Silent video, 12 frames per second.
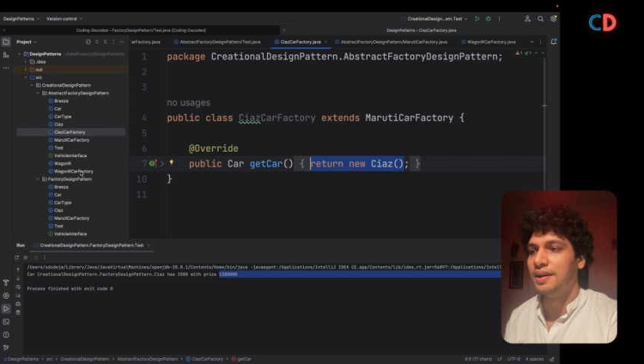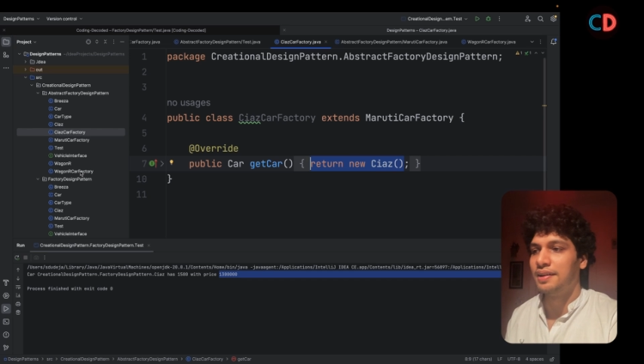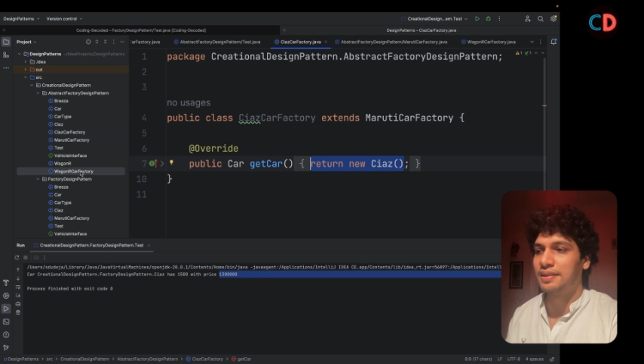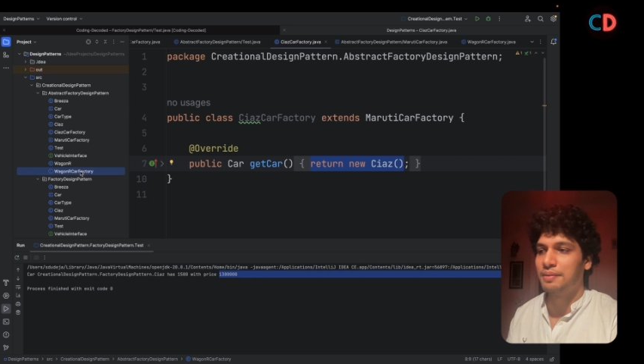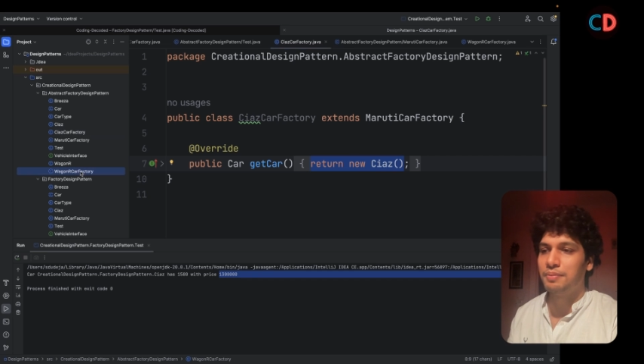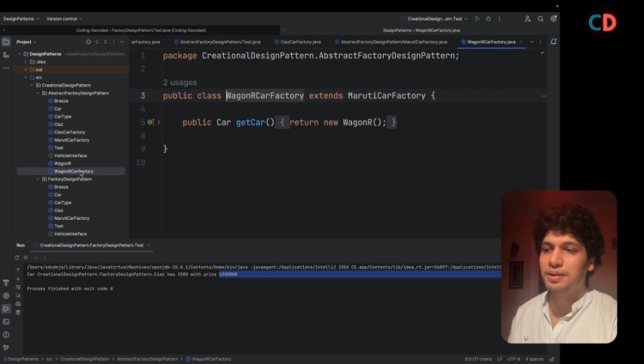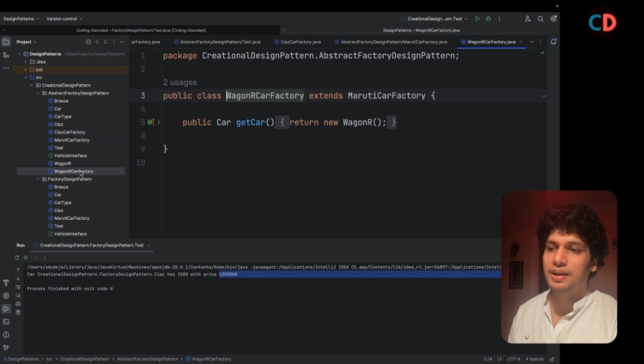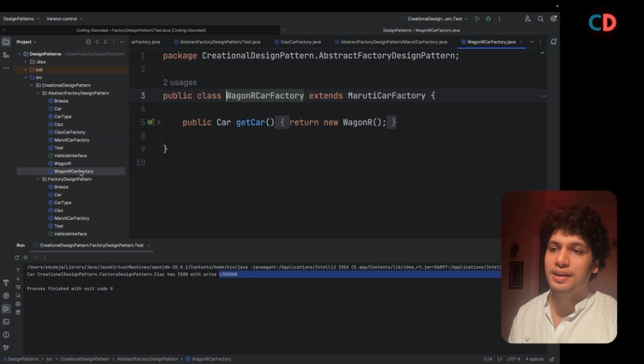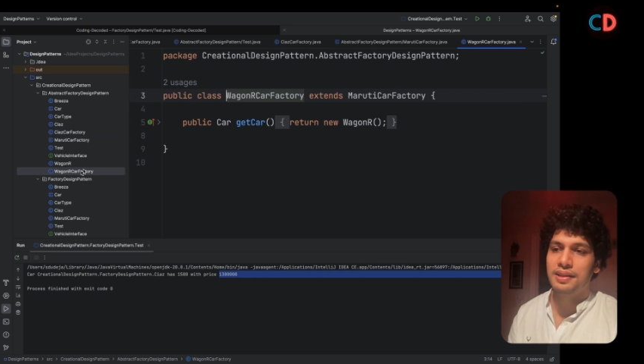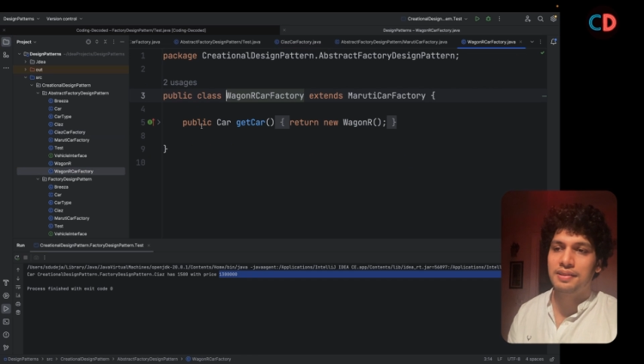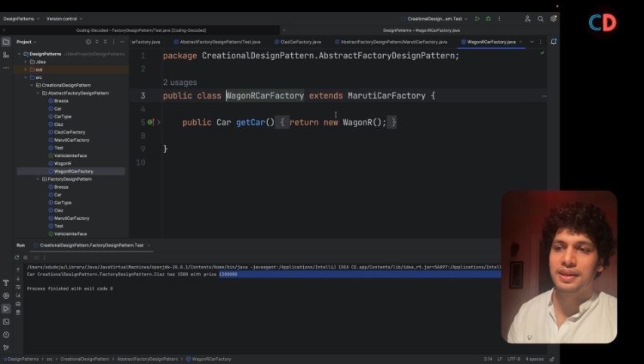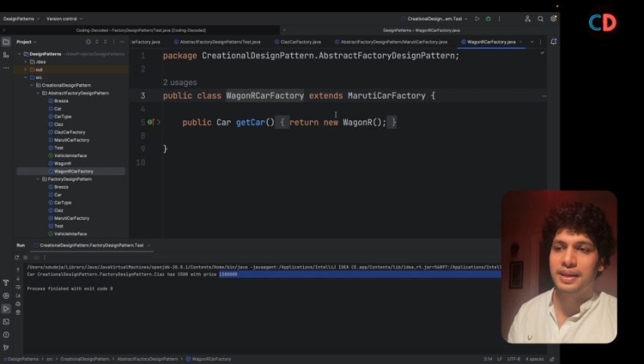Similar
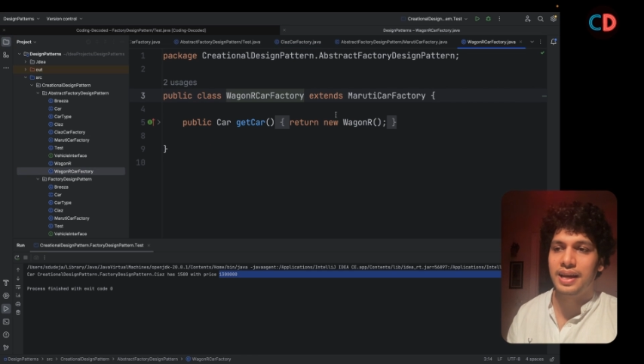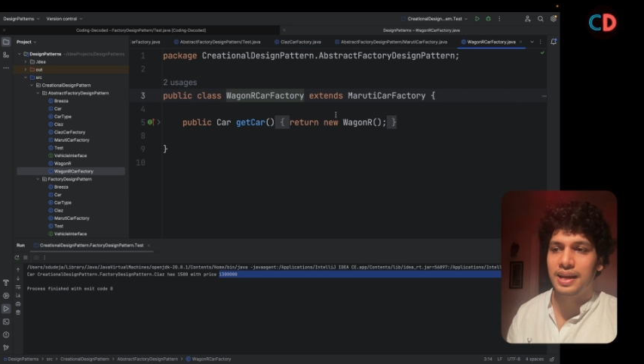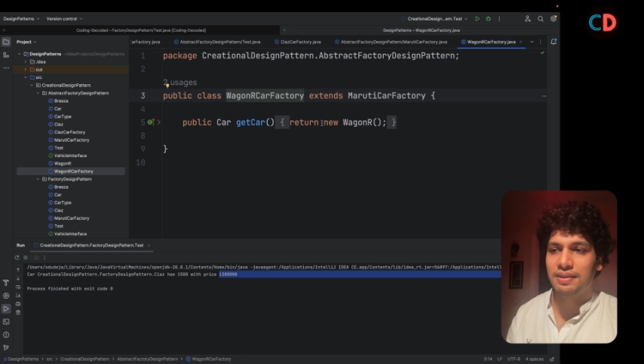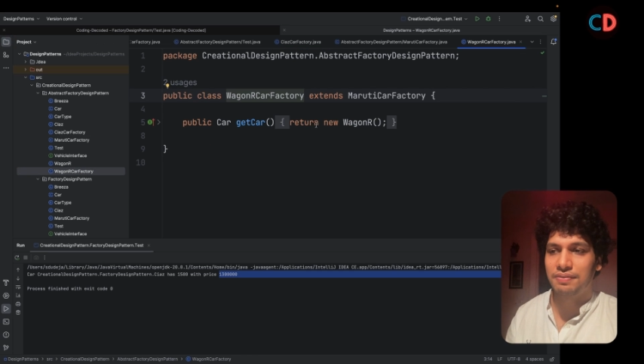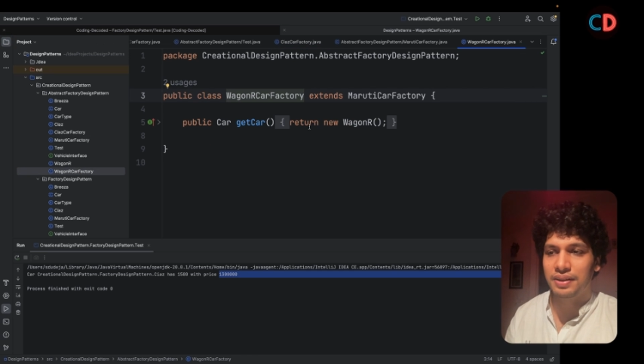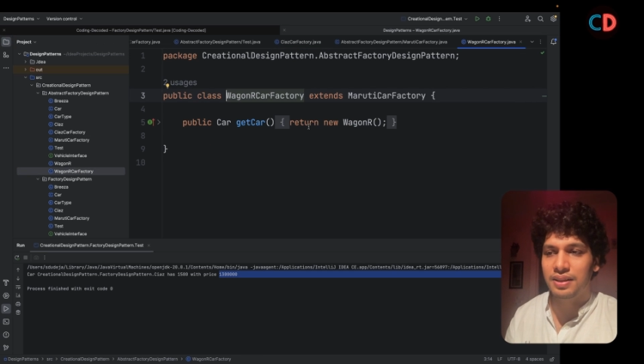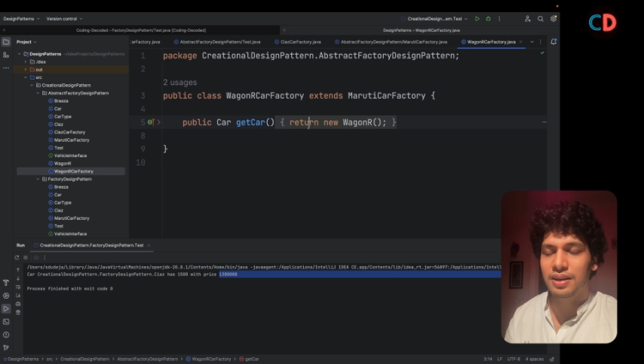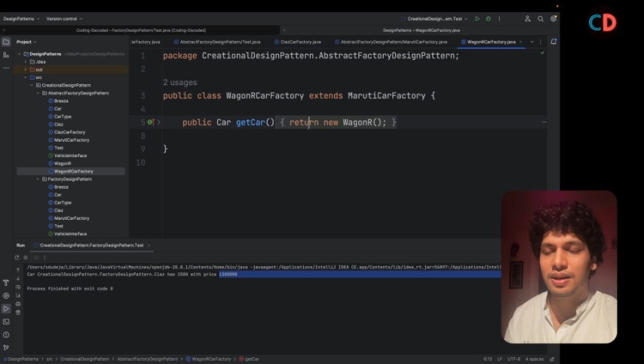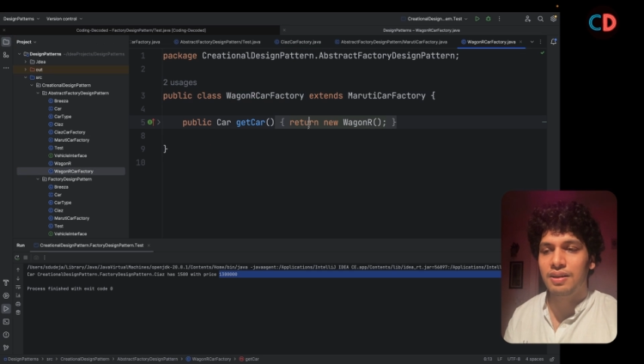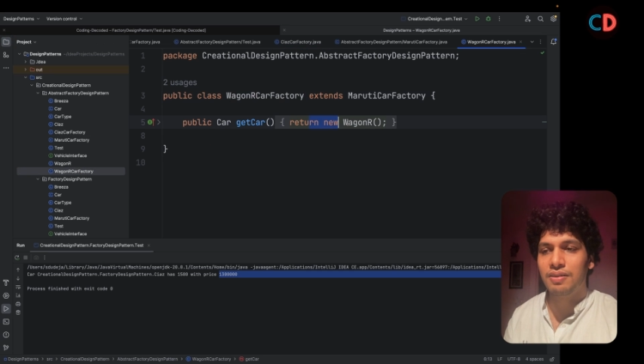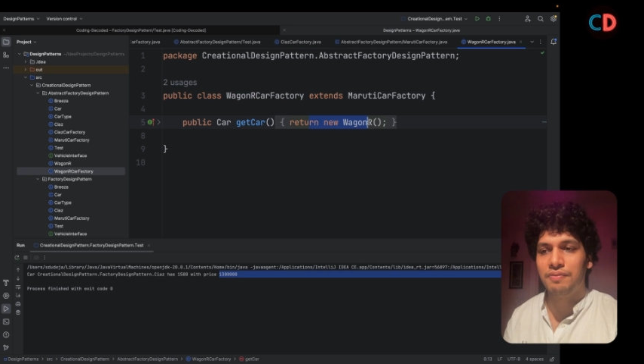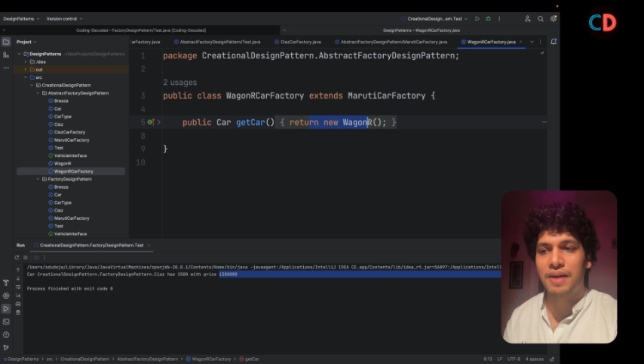is the case with
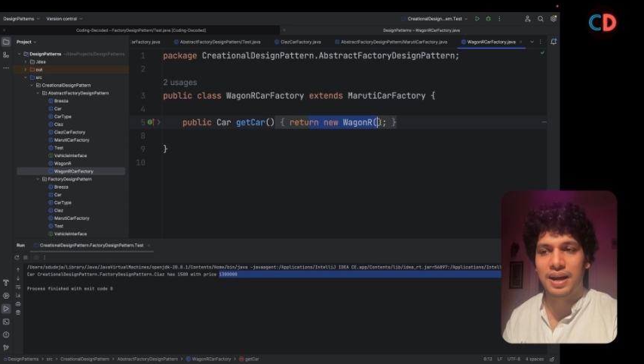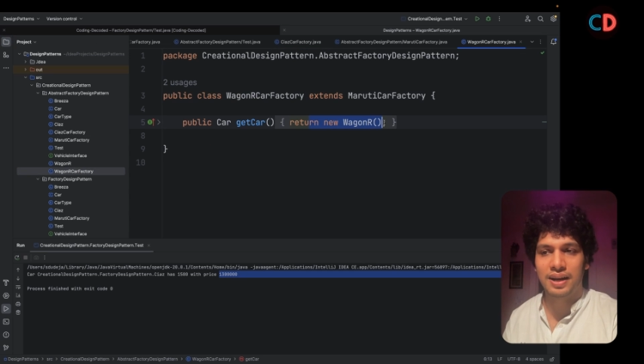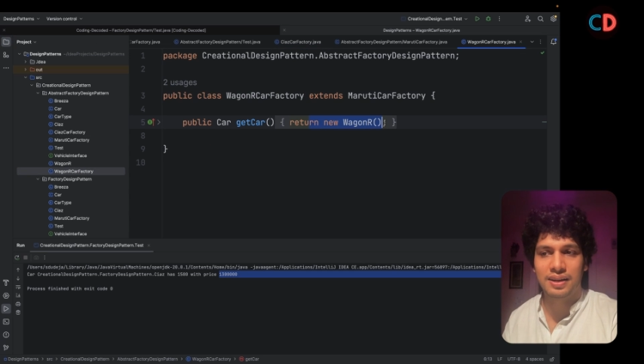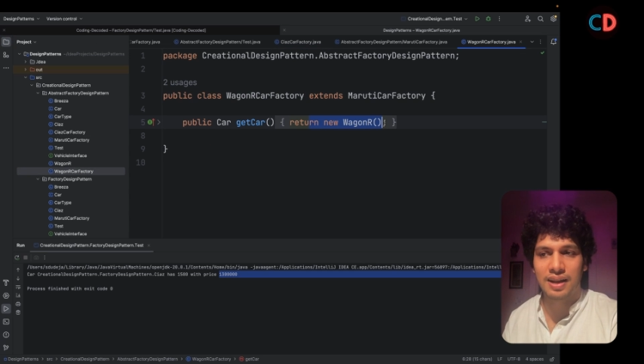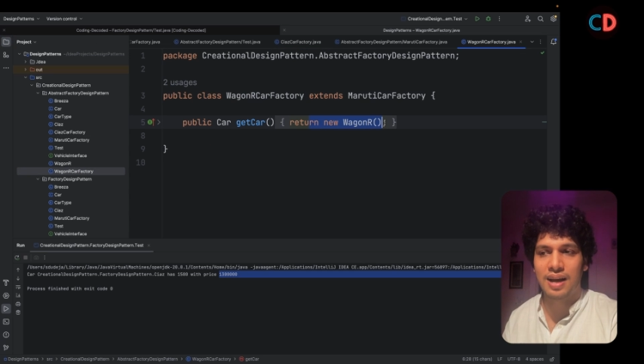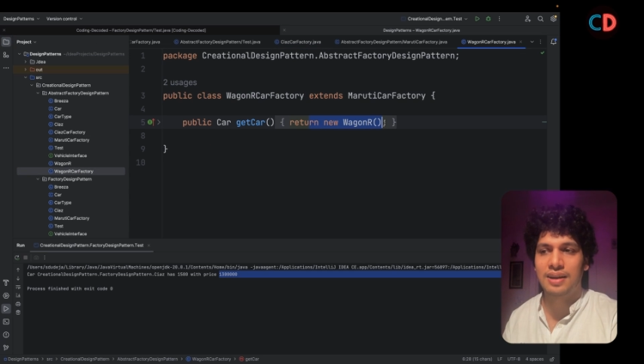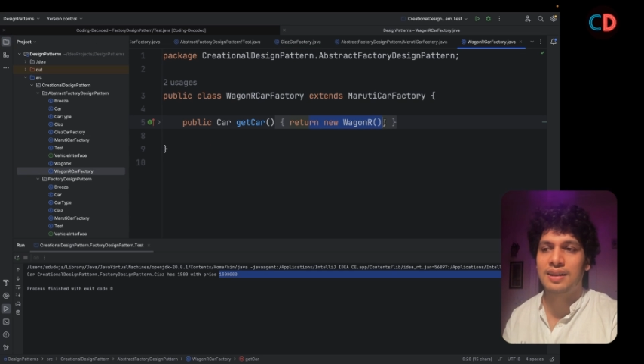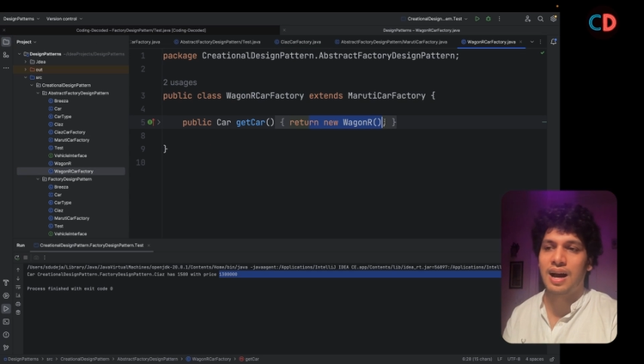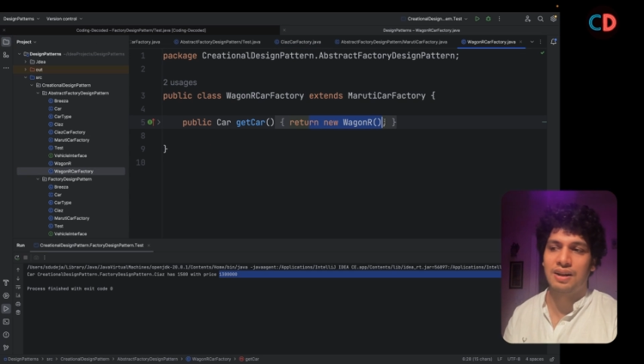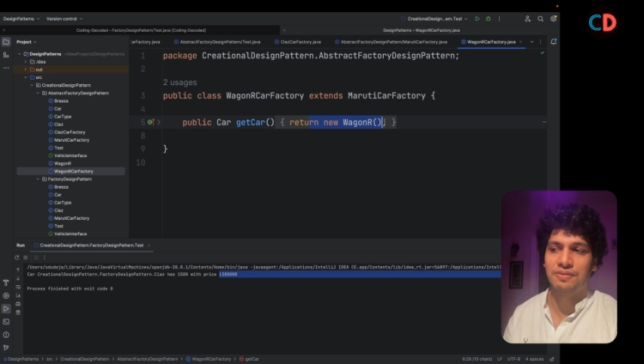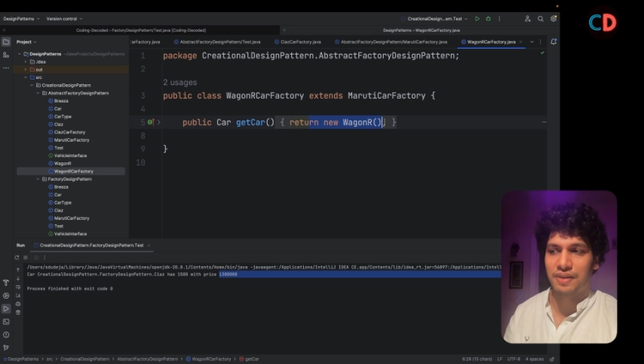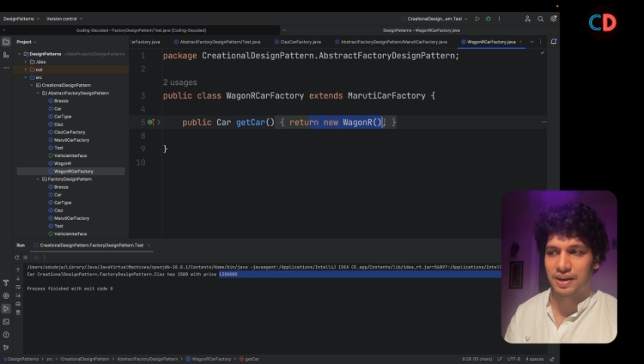Wagon R
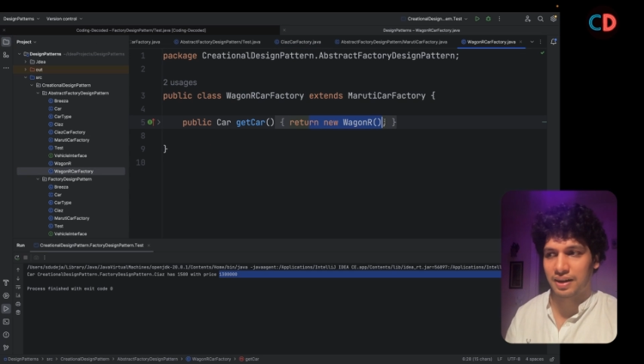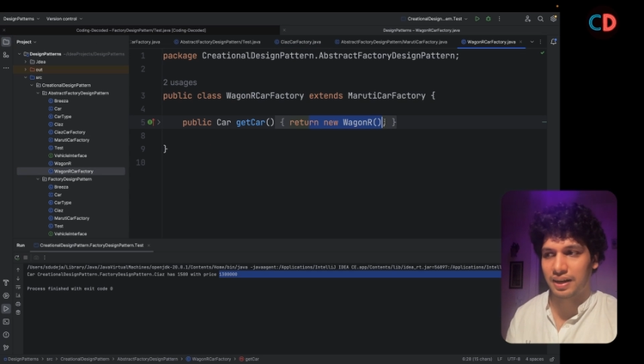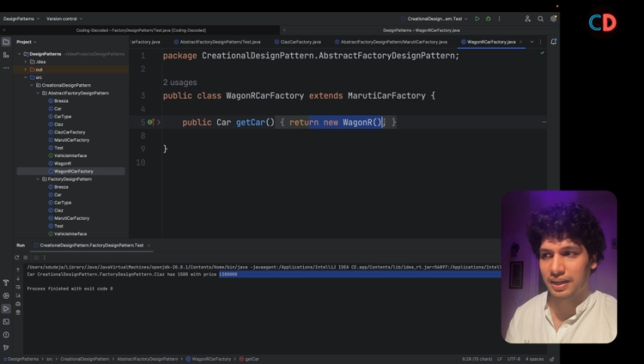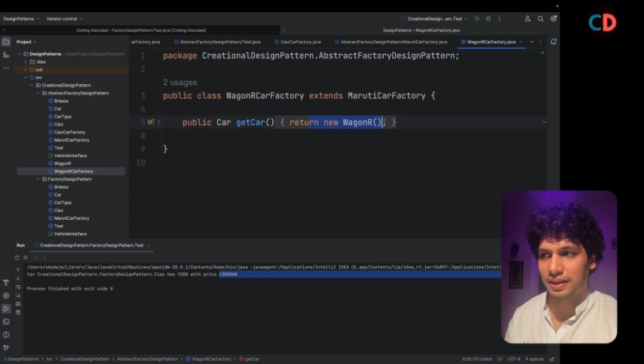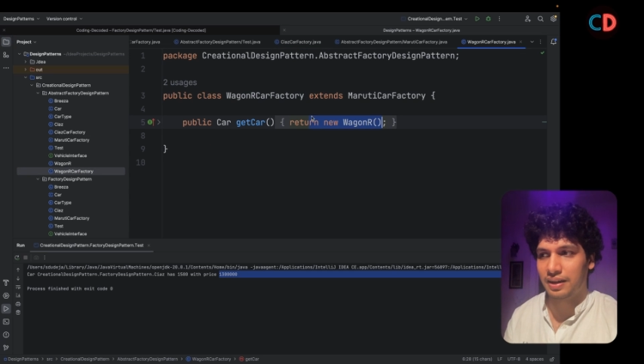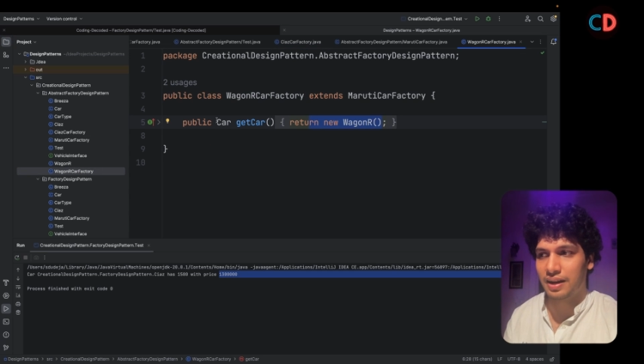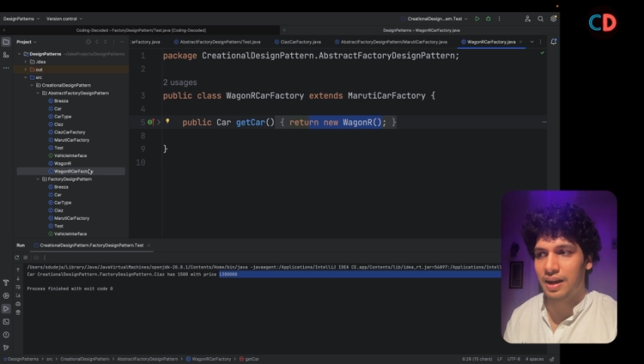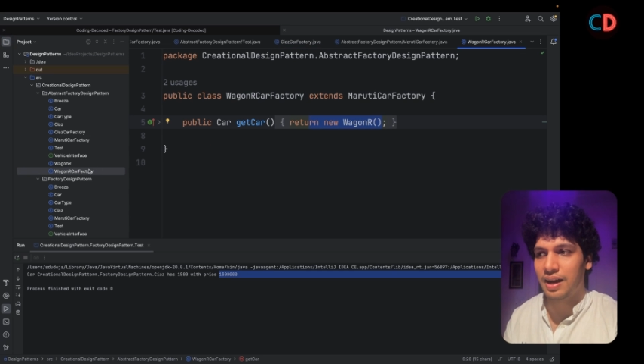car factory.